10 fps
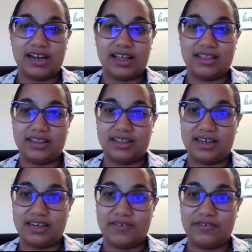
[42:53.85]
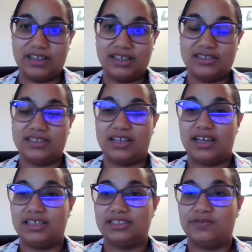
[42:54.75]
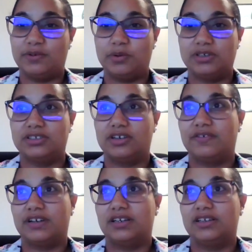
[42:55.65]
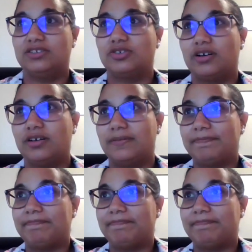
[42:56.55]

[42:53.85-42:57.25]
And I think that definitely is the case for serving in Detroit.